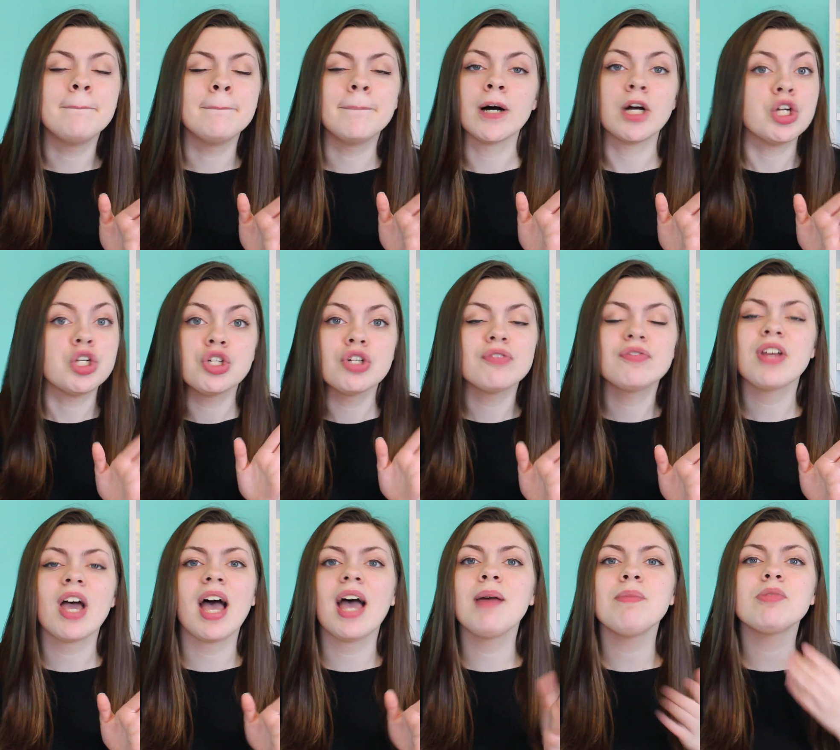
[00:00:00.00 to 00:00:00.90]
bunch of
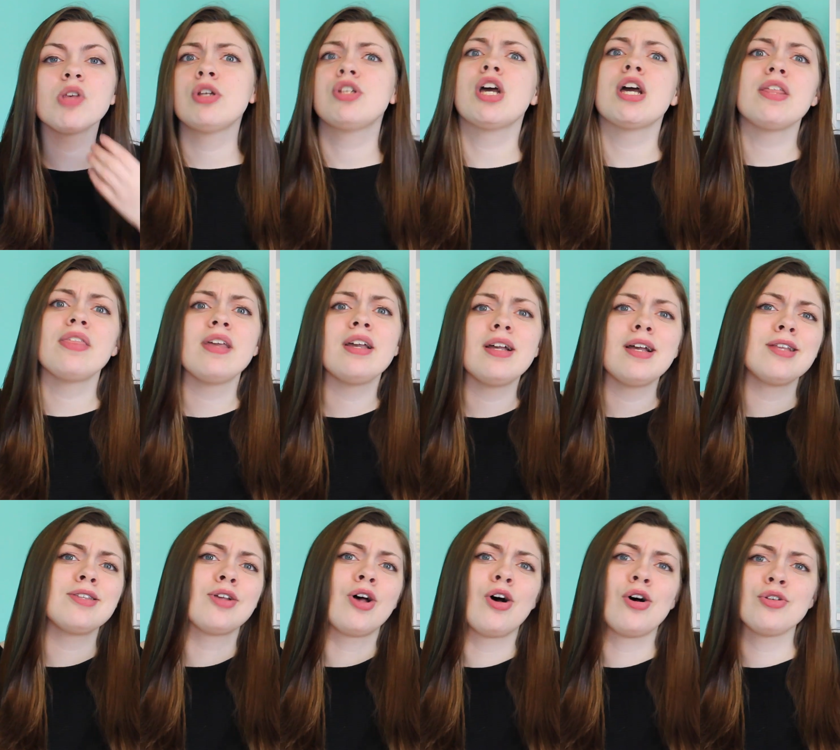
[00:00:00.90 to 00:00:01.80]
times, which I think
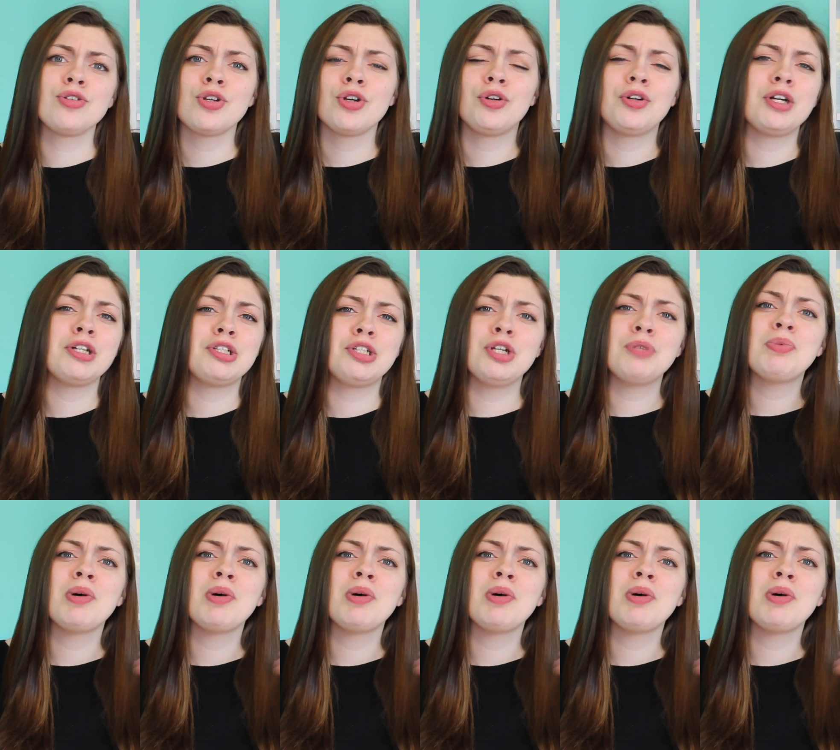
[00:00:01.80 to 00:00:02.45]
is also great too,